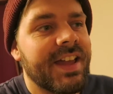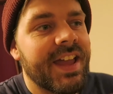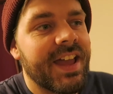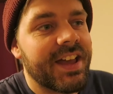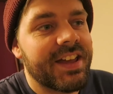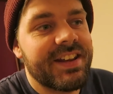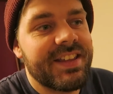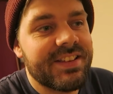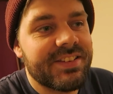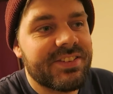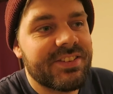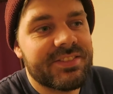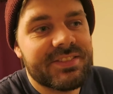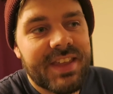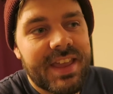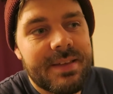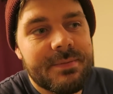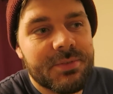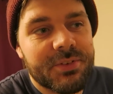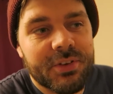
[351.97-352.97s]
and it's the
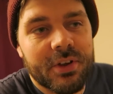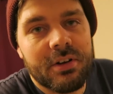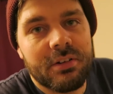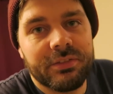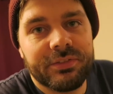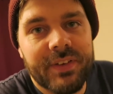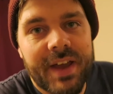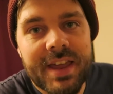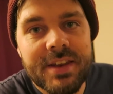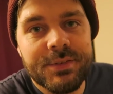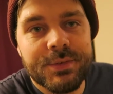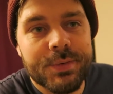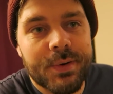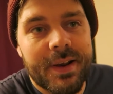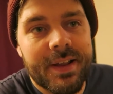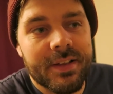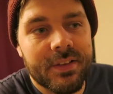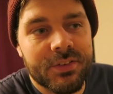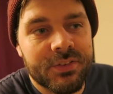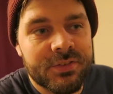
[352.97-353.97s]
same sort of
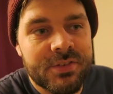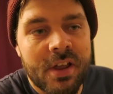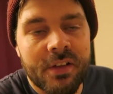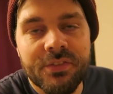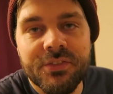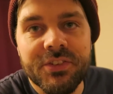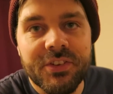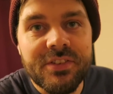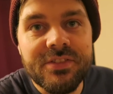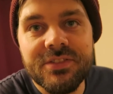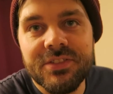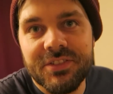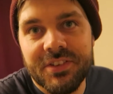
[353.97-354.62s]
entrails nonsense,